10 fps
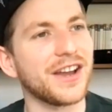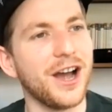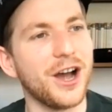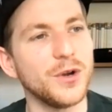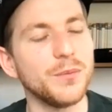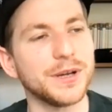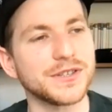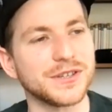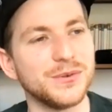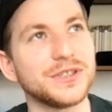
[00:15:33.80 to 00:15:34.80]
hope as
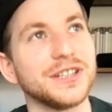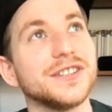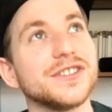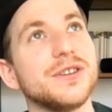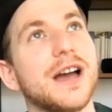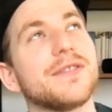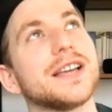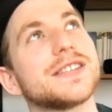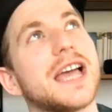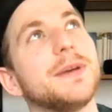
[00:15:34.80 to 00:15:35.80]
an audience, you have that
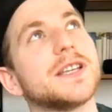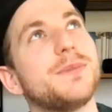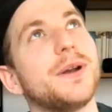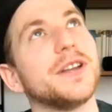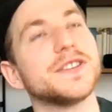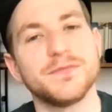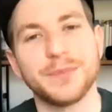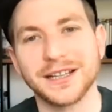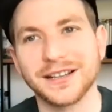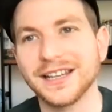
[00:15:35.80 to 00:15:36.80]
same experience of
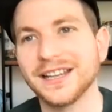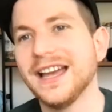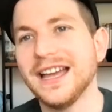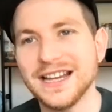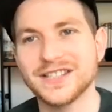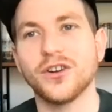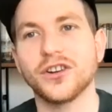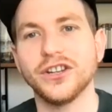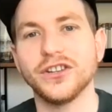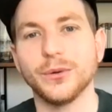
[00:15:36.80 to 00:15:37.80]
being like, he's not
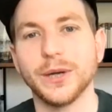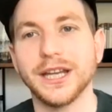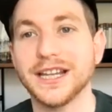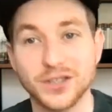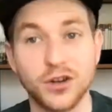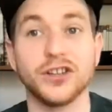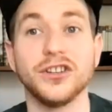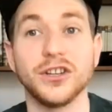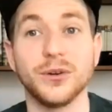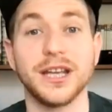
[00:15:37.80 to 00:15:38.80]
going to do it, he's not going
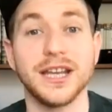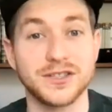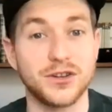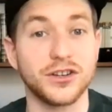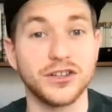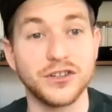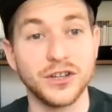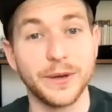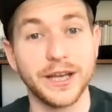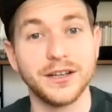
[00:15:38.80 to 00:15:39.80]
to do it, he's not going to
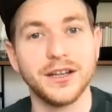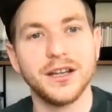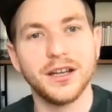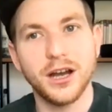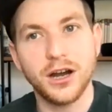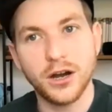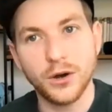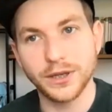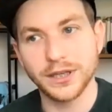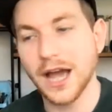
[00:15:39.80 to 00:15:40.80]
do it oh,
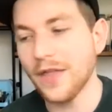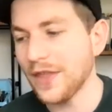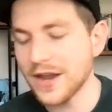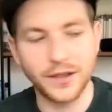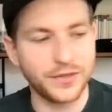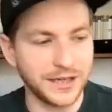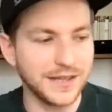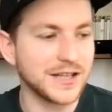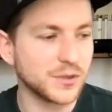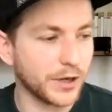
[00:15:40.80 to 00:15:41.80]
he did. And then I think
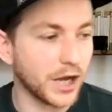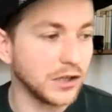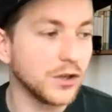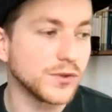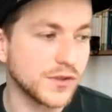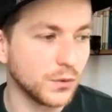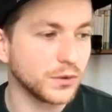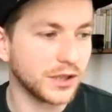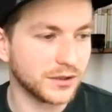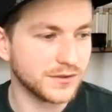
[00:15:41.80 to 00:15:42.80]
that's when I lose an
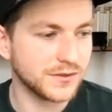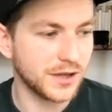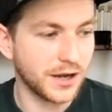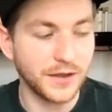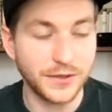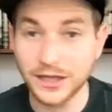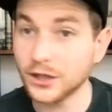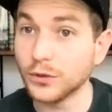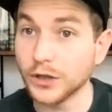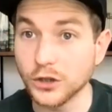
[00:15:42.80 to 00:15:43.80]
audience. And I think in a
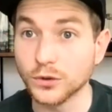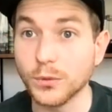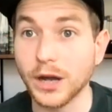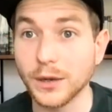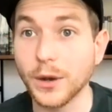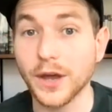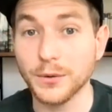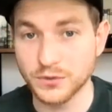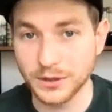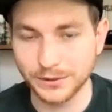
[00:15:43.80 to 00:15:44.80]
really good way, a way that I
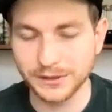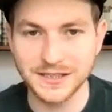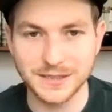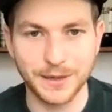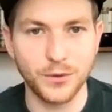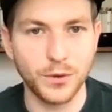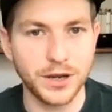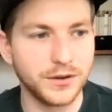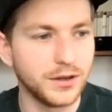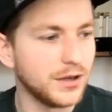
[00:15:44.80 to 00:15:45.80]
was really pleased about
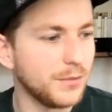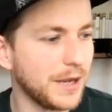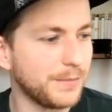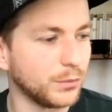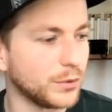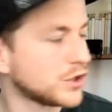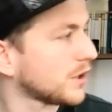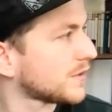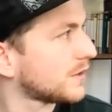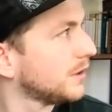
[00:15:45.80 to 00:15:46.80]
when people were
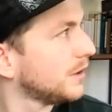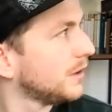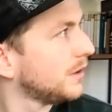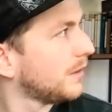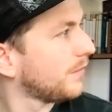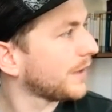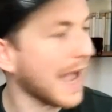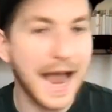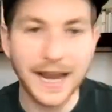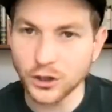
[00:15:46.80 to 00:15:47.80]
just
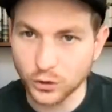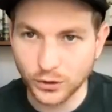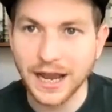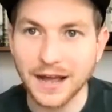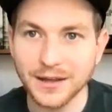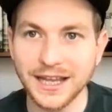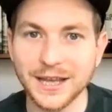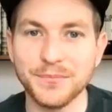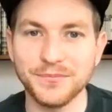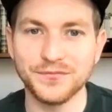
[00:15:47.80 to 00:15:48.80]
angry at
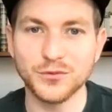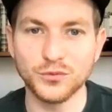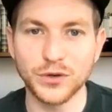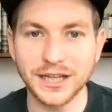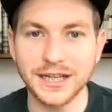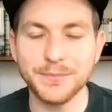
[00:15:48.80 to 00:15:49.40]
him, really.